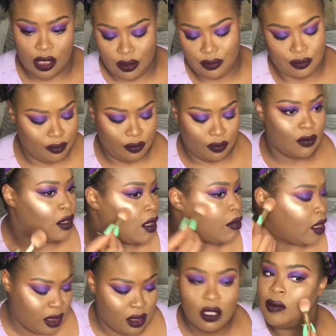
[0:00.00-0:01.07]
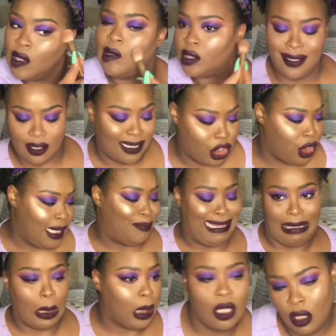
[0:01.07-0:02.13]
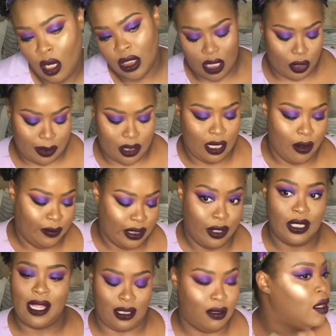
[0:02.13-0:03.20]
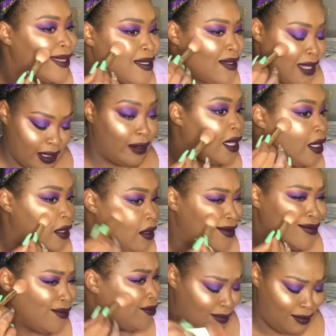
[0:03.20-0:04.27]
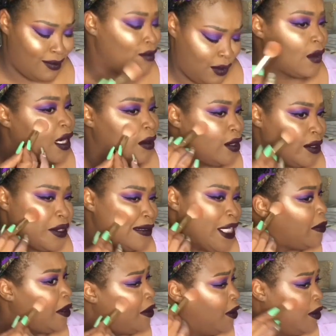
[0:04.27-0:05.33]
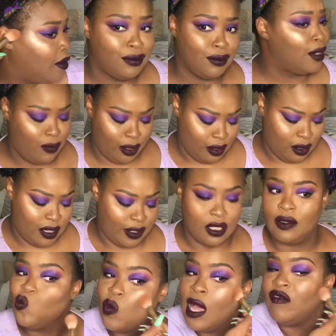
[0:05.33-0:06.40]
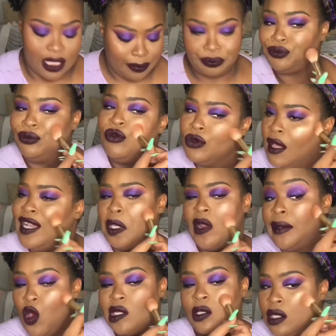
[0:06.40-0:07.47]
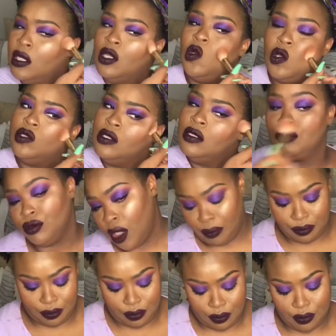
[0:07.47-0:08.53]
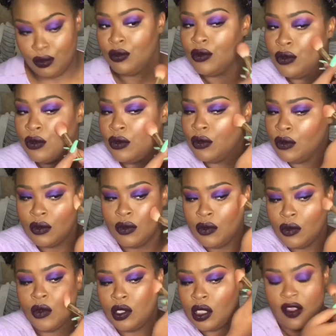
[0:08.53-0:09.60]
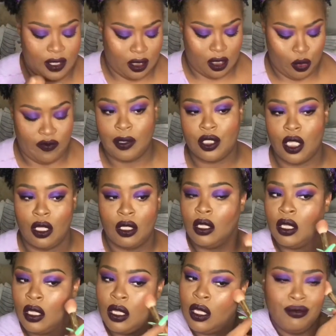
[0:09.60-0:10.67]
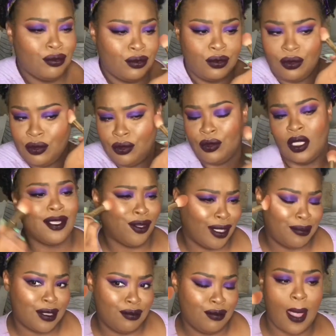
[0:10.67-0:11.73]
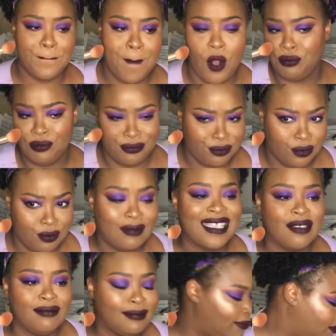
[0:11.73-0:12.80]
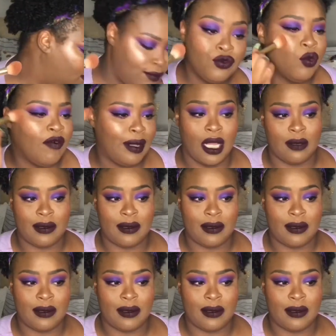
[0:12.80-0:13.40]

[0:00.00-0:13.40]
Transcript: I used some rose gold, then I used some more golds, and then I decided to go in with this orange to create a blush. I wanted to finish with dimension and I wanted to finish with color, and I was really satisfied, so I didn't stop.